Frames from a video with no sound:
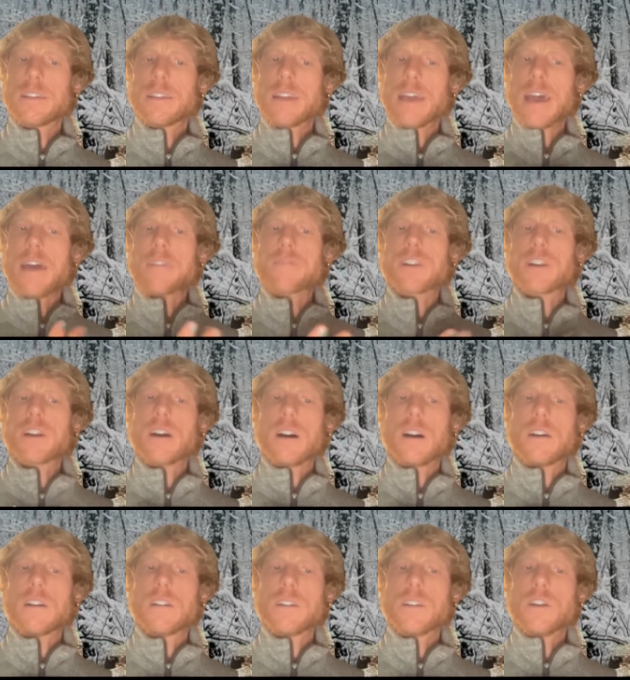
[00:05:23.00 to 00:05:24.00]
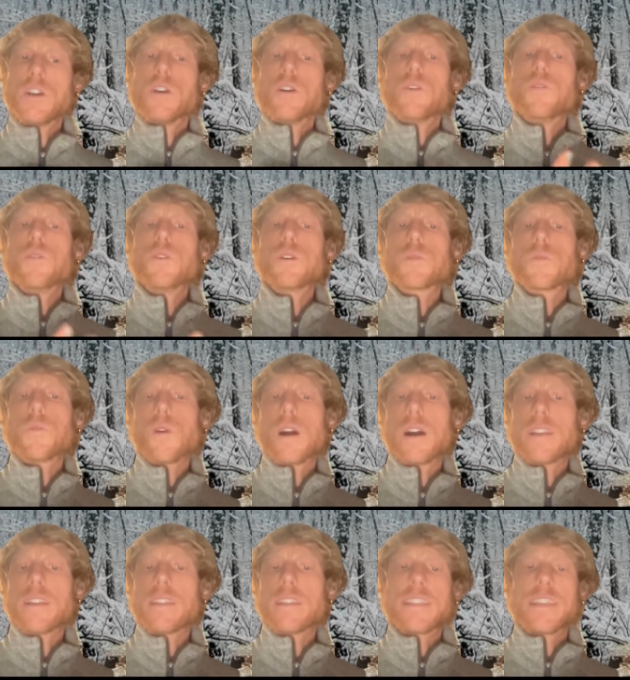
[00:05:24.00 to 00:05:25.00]
After all, who would
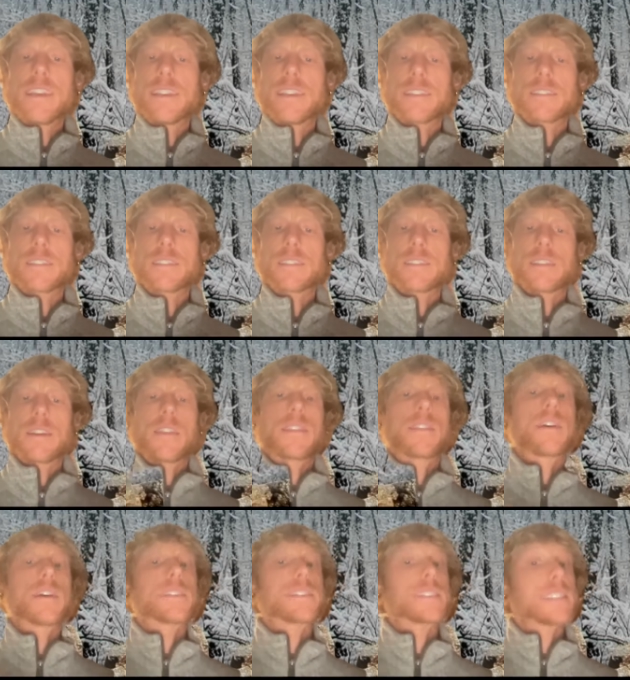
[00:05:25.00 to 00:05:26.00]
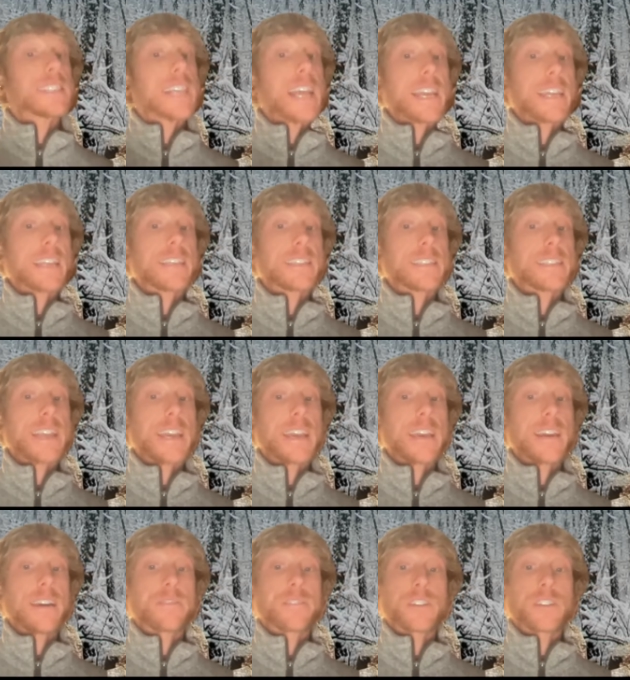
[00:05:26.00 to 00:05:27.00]
want this, the second day
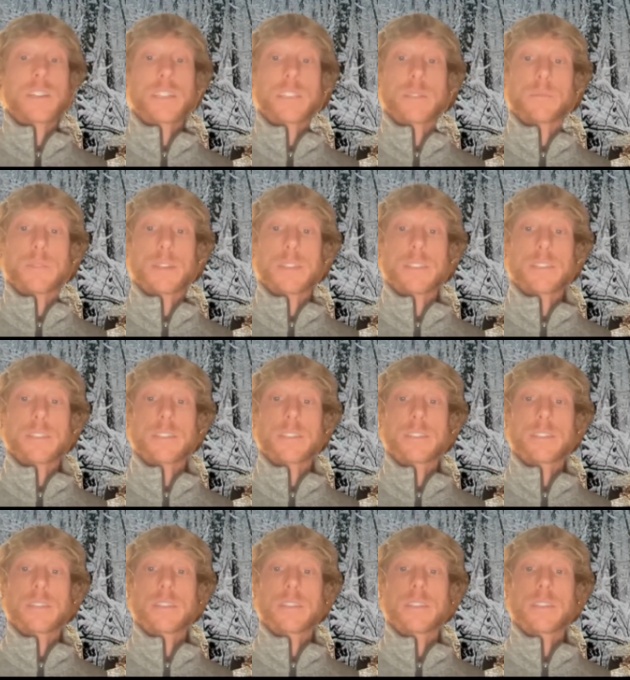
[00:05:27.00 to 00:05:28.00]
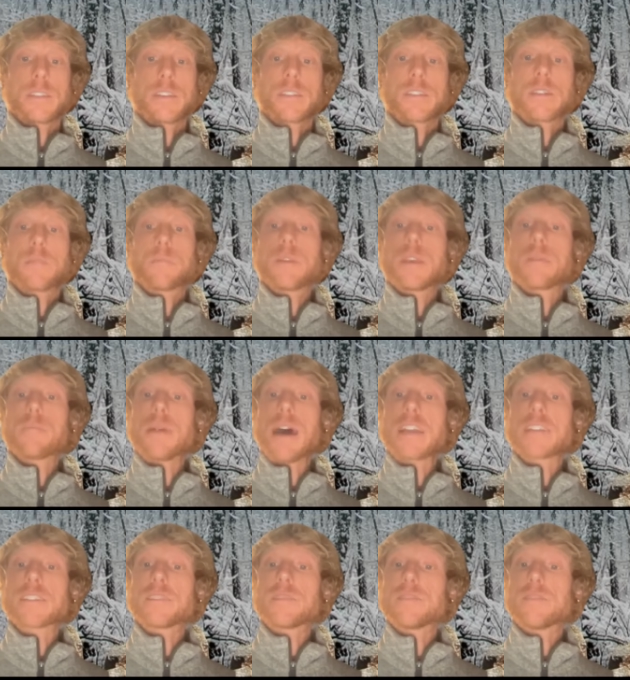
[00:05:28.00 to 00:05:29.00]
of Christmas, to be
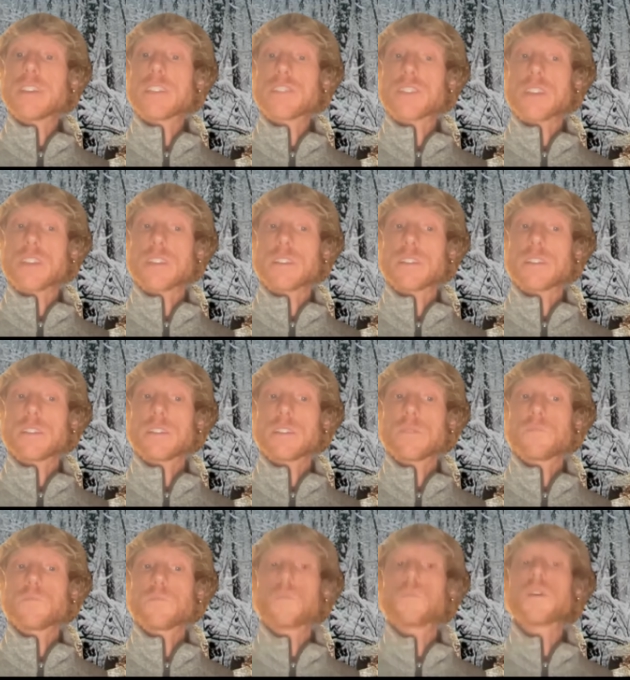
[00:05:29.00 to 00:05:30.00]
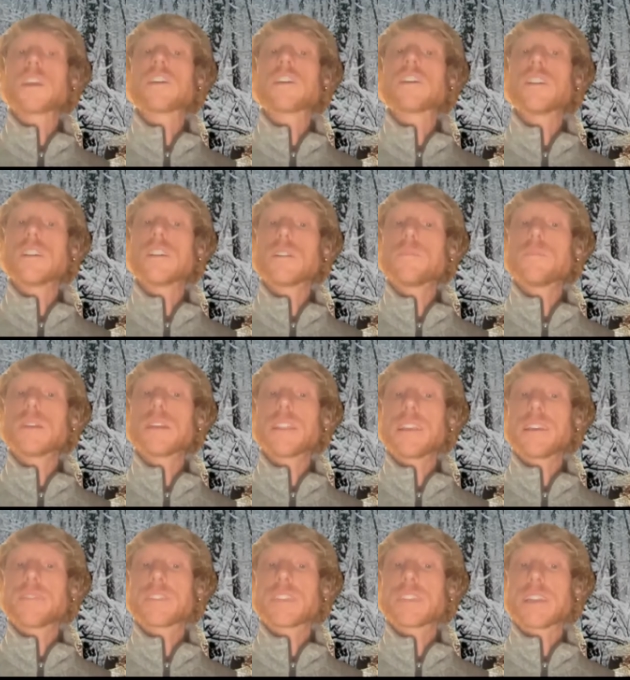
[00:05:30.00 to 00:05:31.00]
about division when we could be
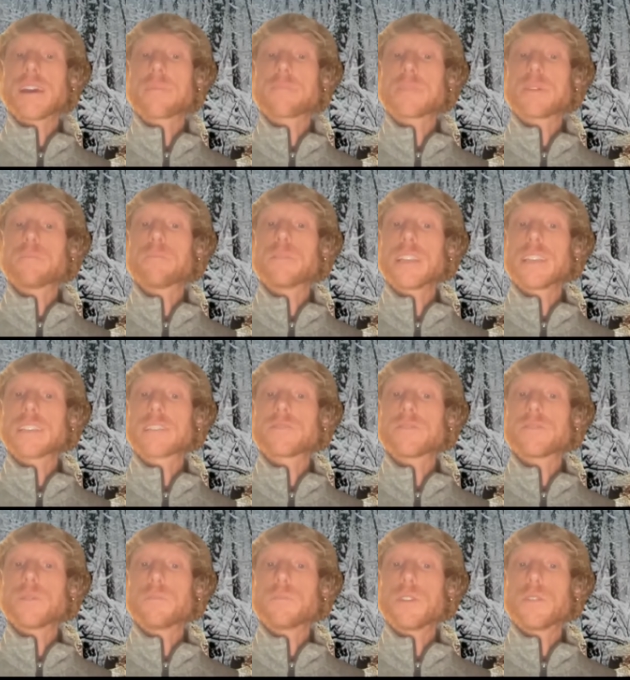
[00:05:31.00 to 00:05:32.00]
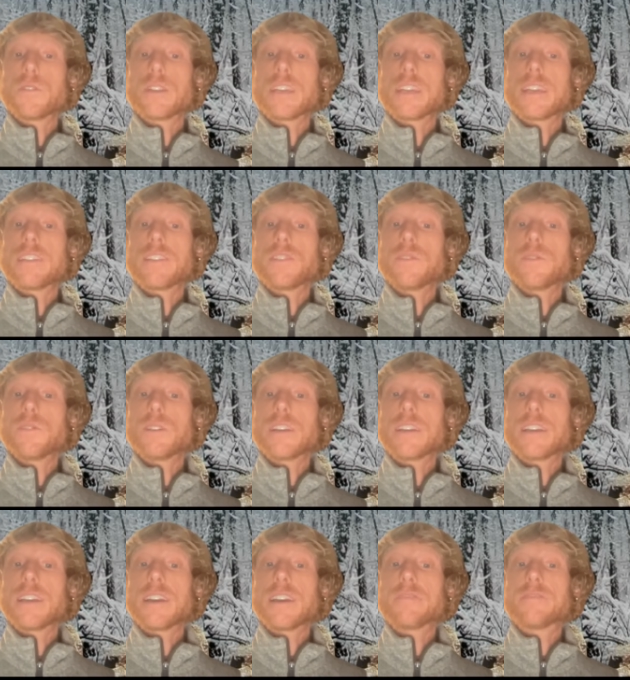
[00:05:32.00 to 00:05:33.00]
lifting up the blissful beauty and
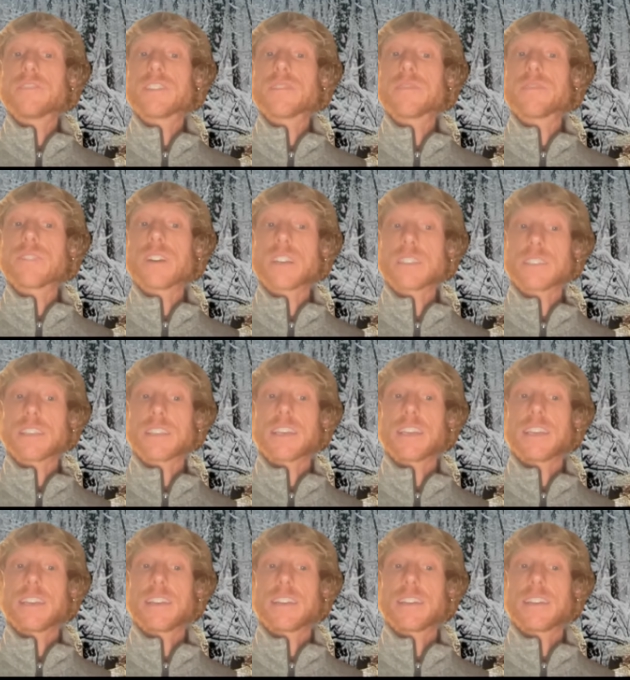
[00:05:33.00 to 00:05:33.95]
unity of diversity?